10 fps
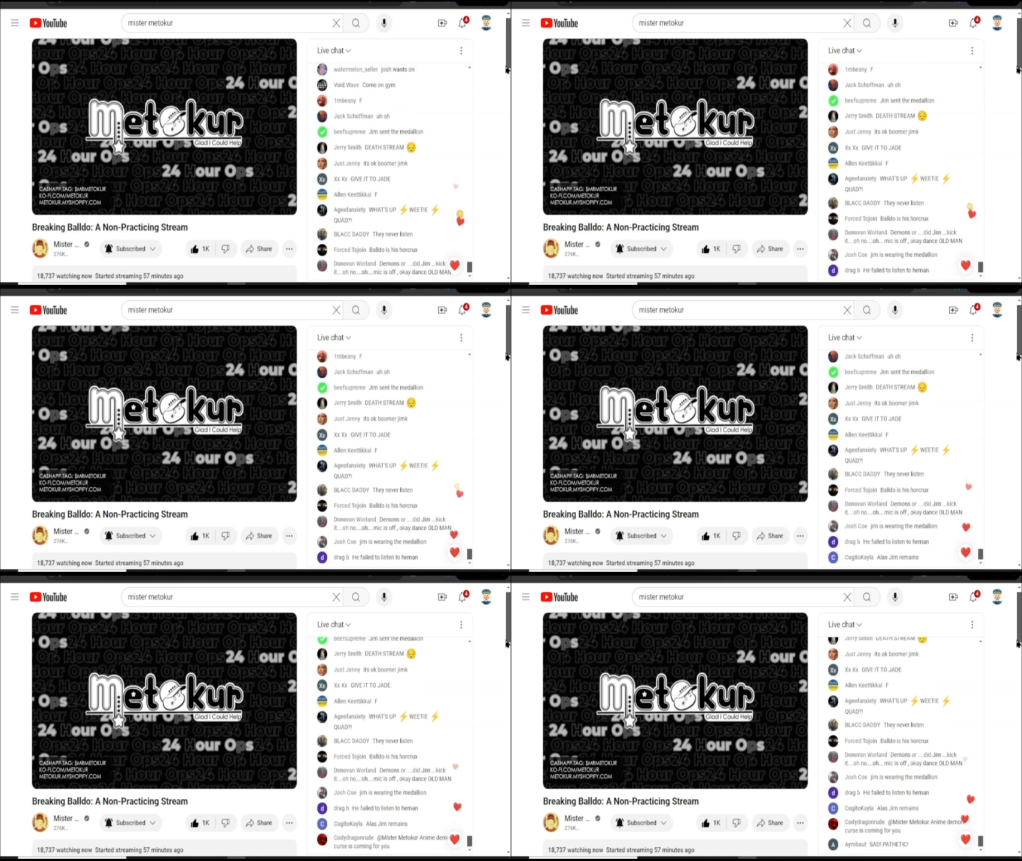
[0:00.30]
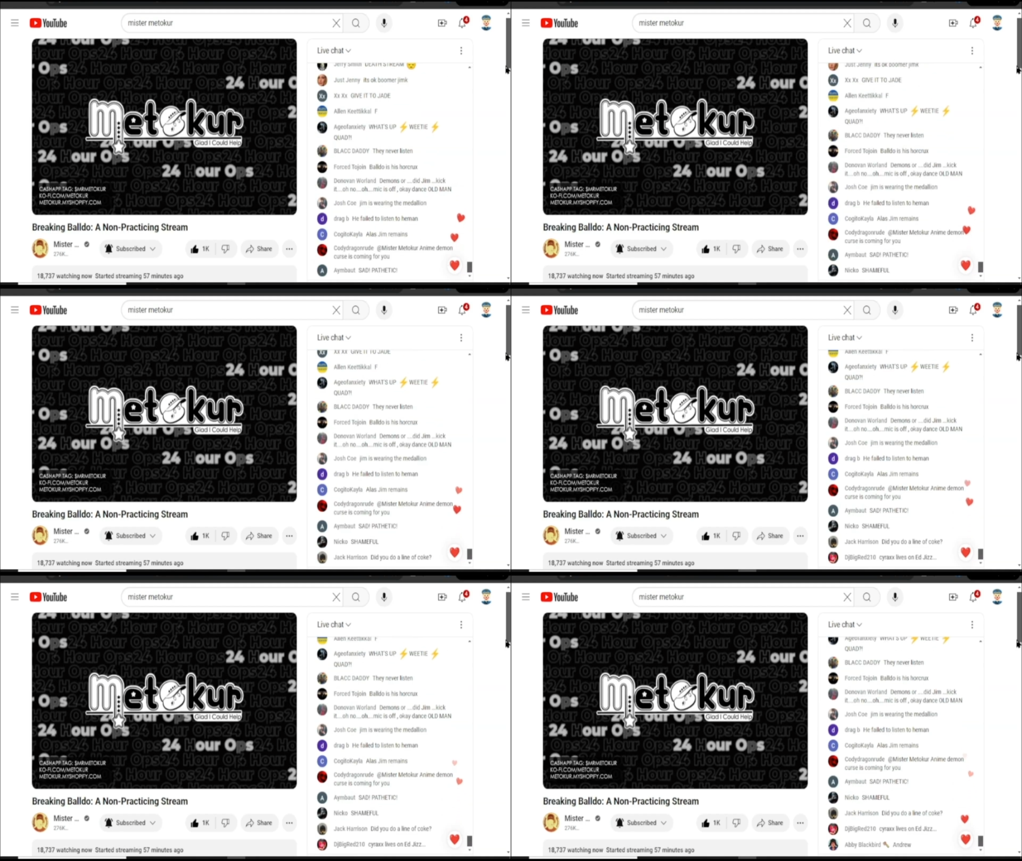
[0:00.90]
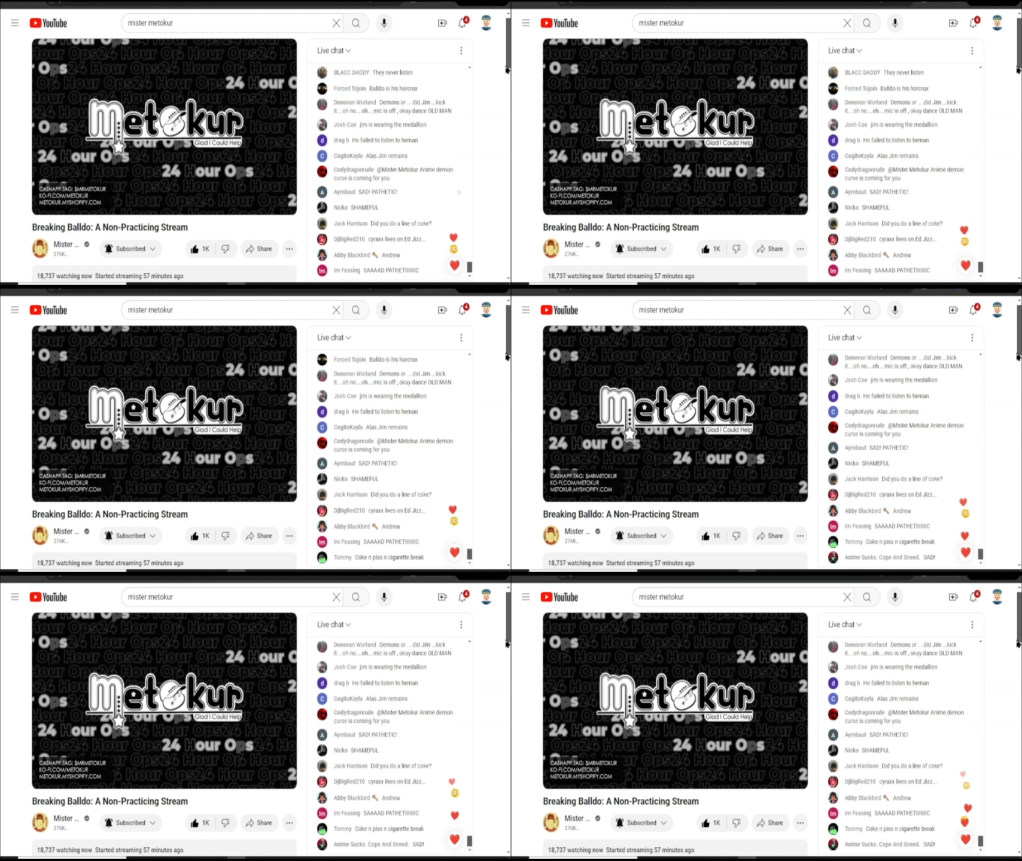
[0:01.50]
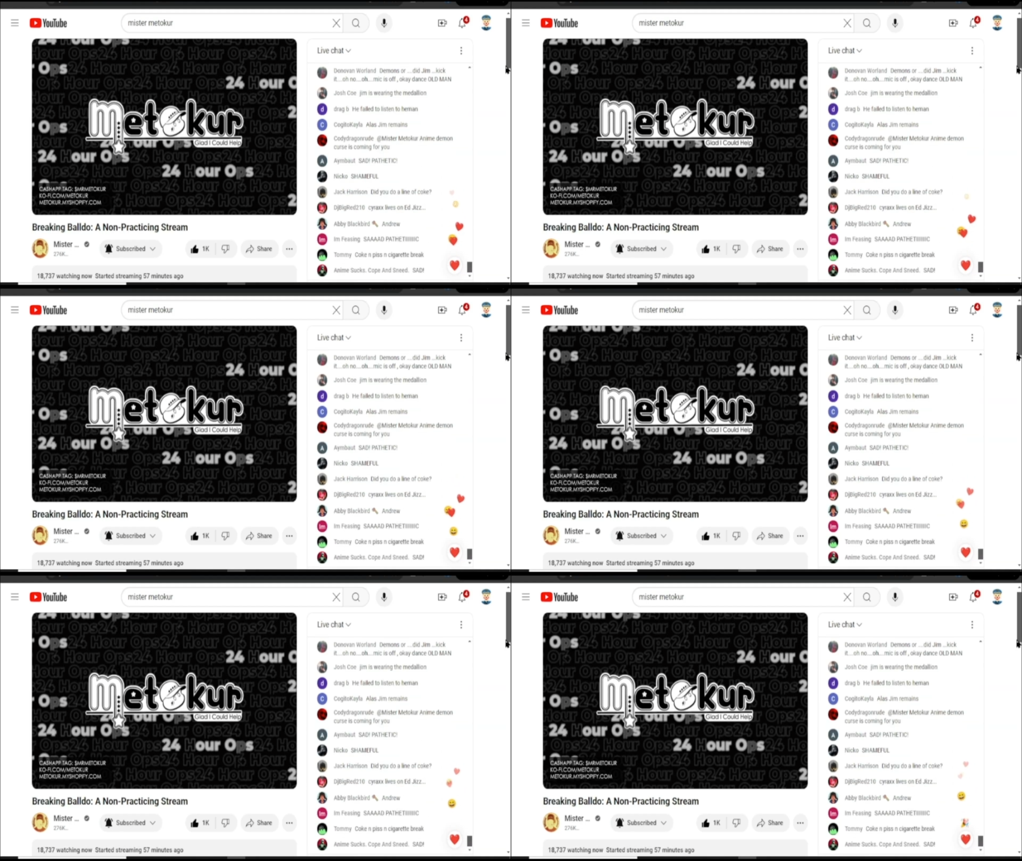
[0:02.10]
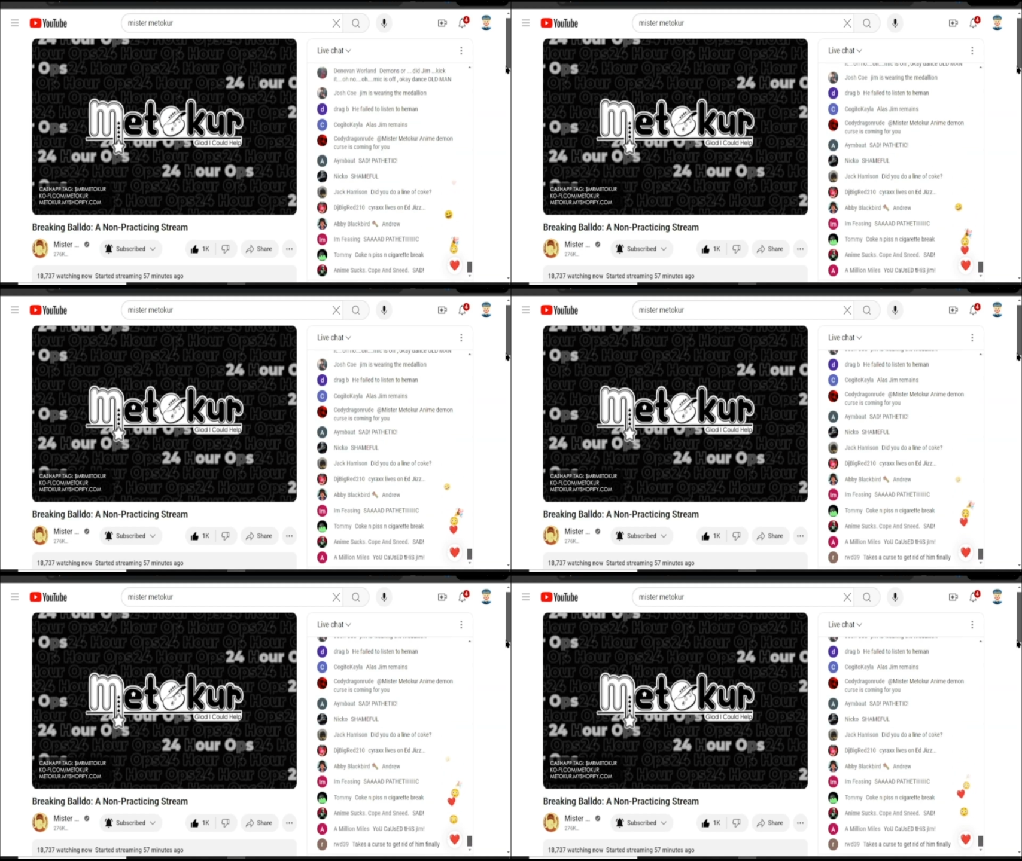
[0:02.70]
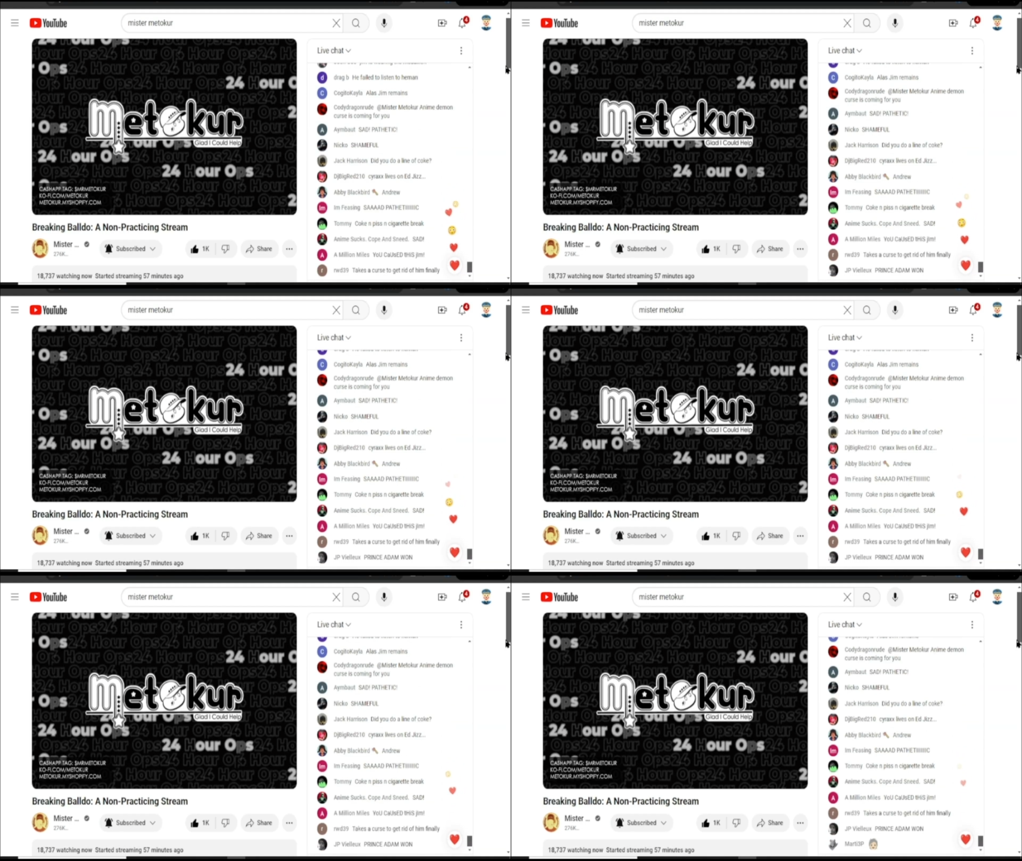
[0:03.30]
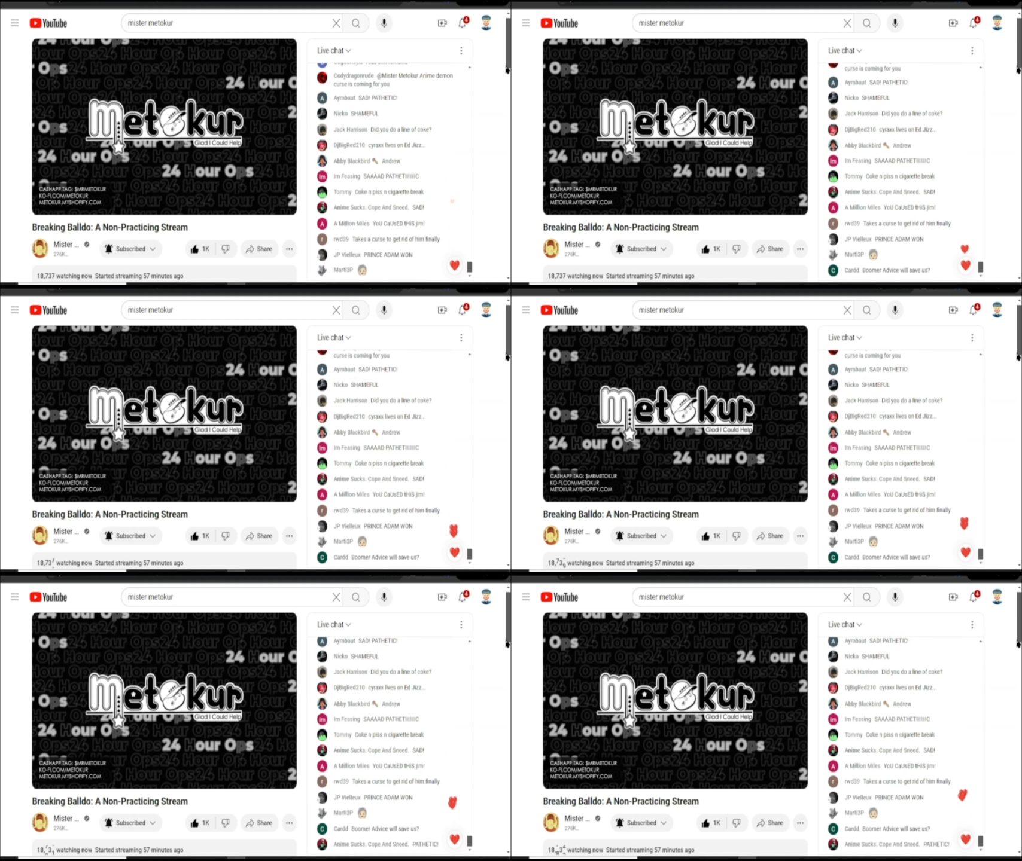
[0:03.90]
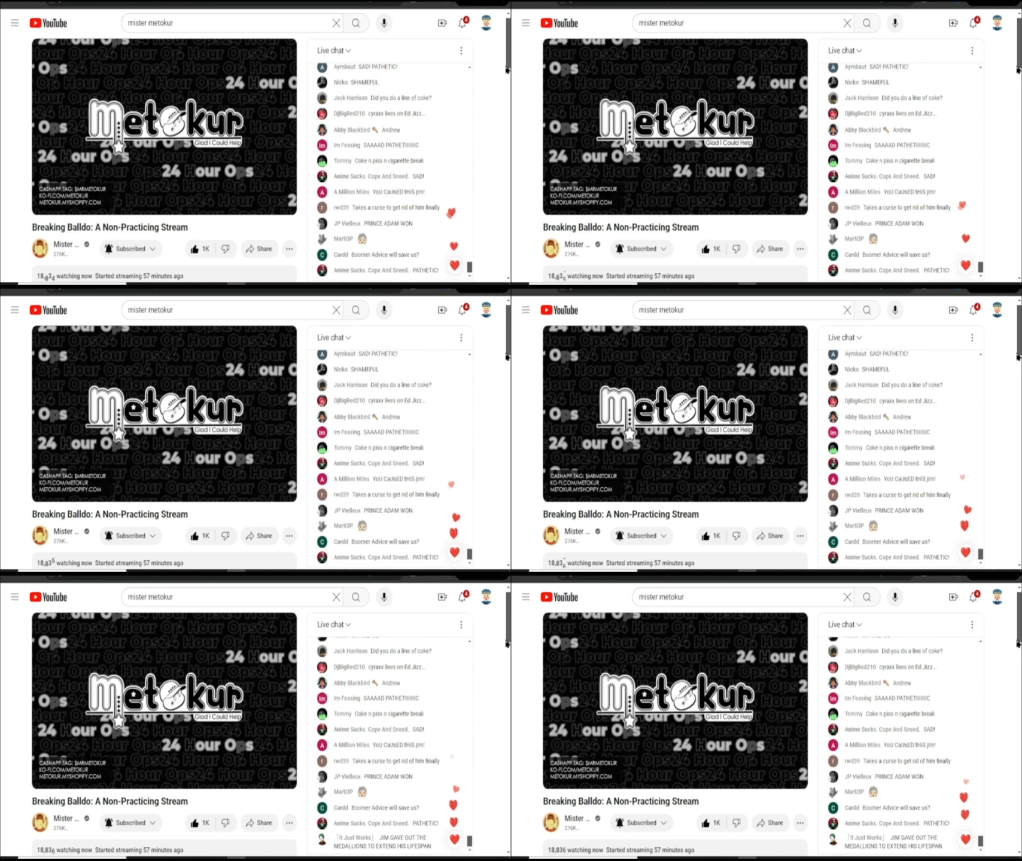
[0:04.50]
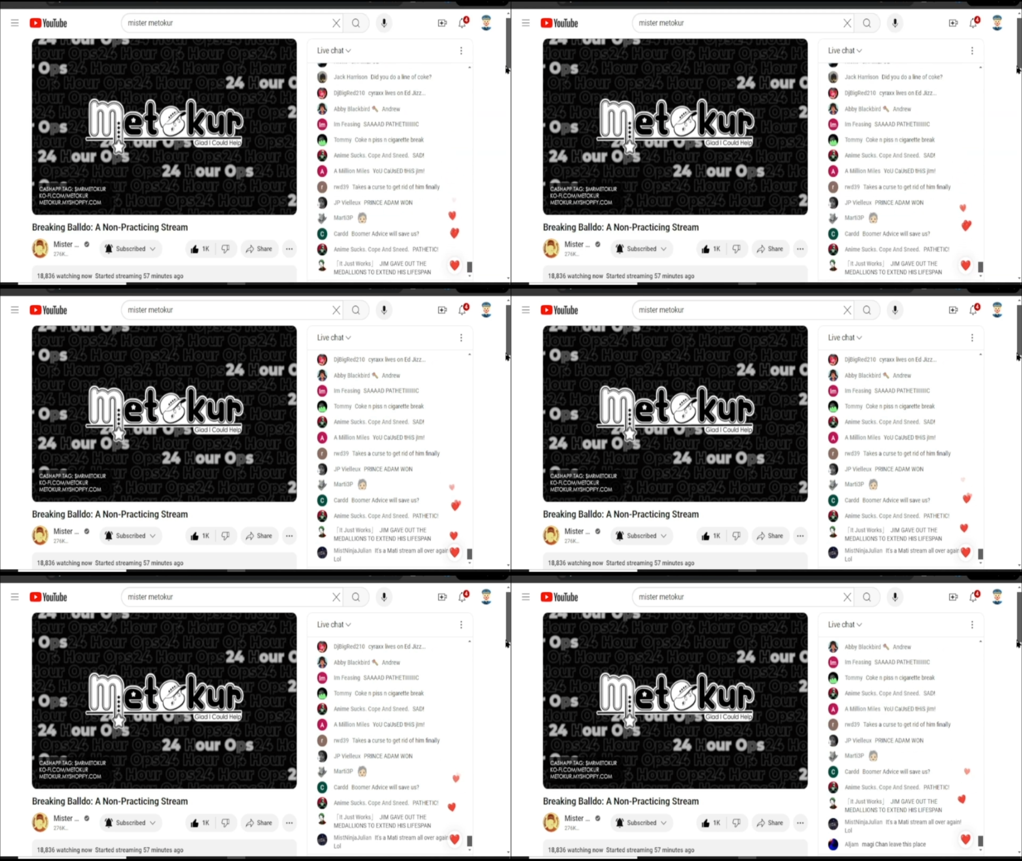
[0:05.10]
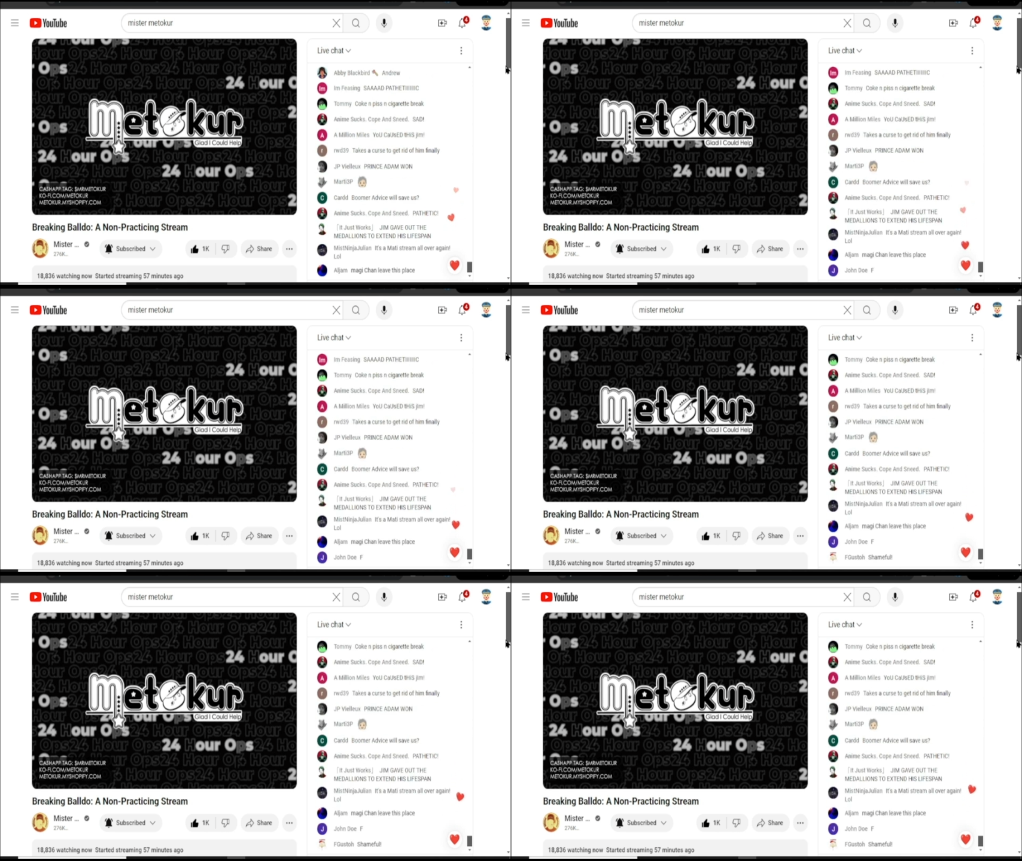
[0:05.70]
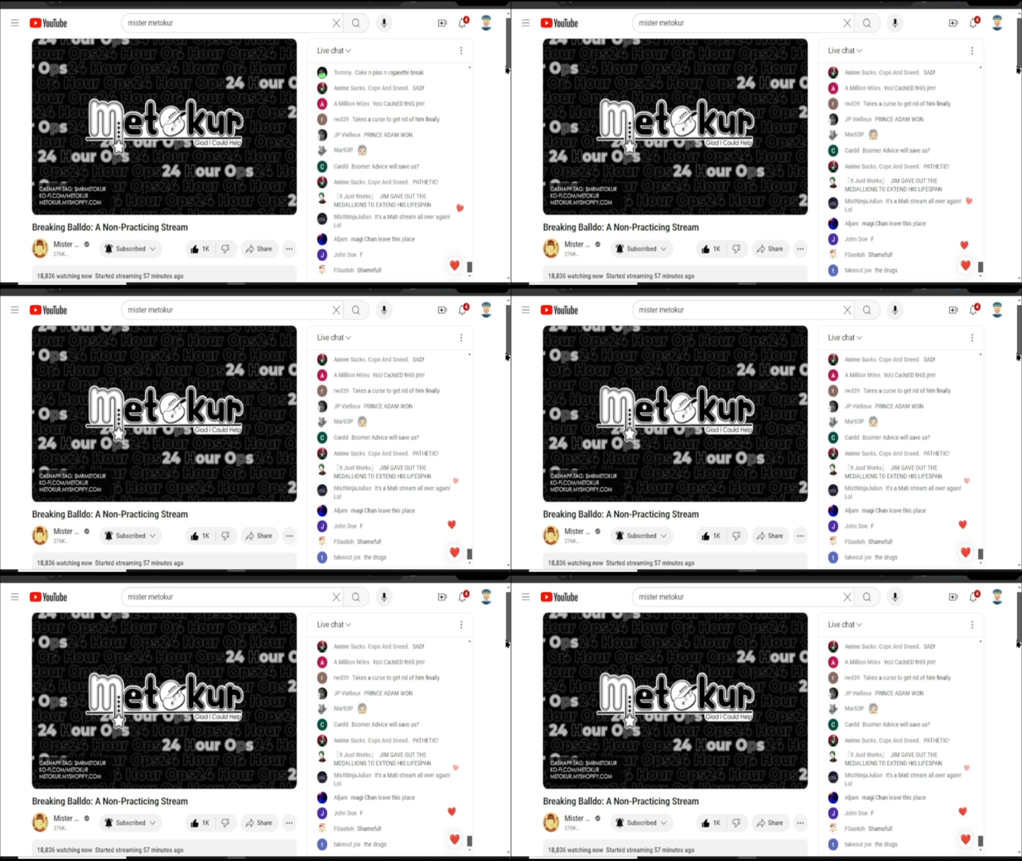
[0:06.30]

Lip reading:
(no speaker visible)